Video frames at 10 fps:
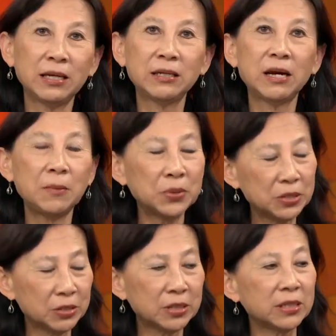in an
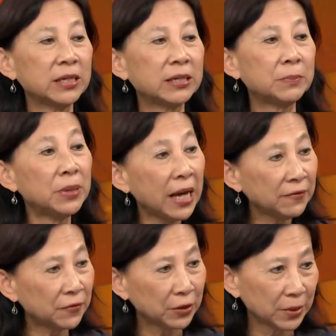opportunity and a
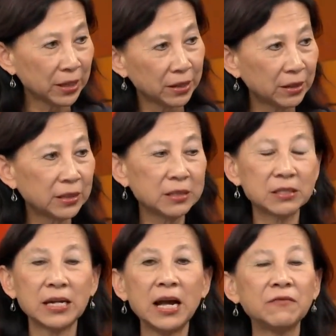platform here is
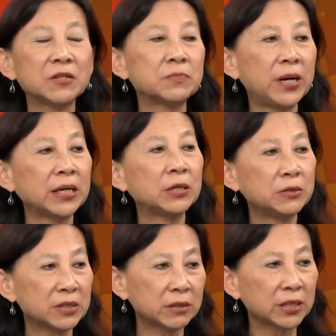to have this
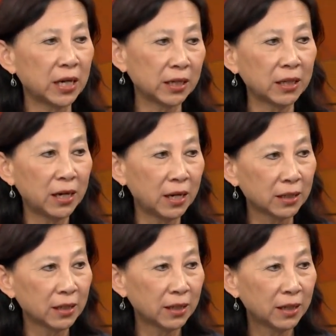bi-coastal dialogue,
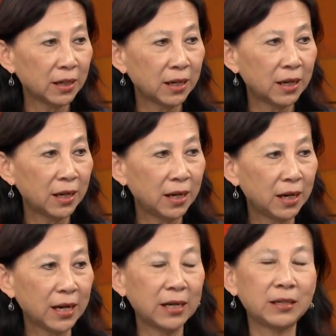
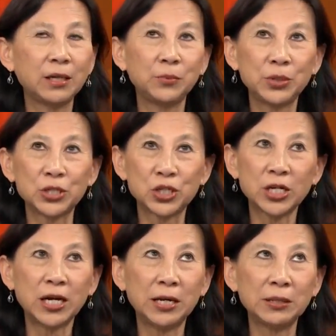and in which
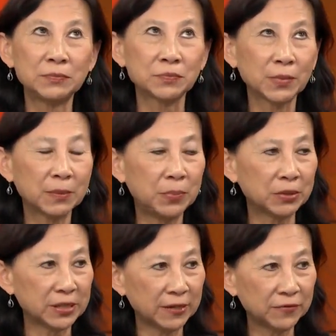
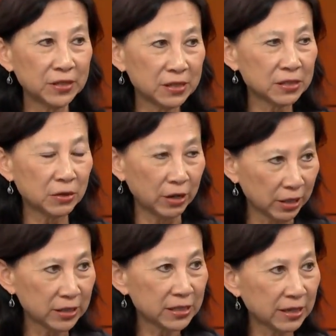both San Francisco
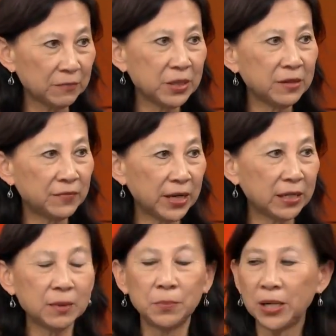artists have been
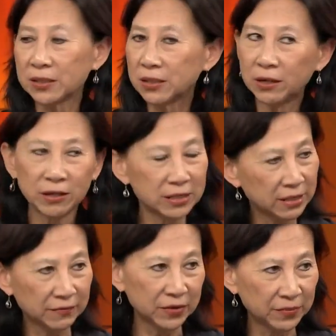invited, Boston artists
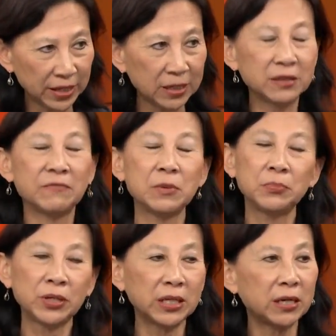have been invited, they've been
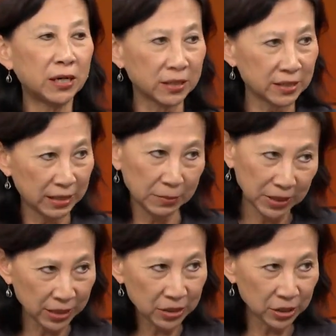putting on the same
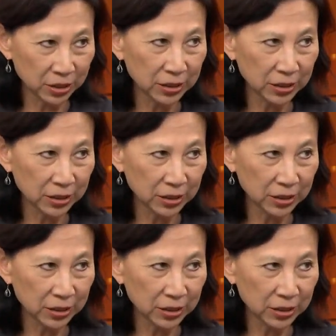lantern.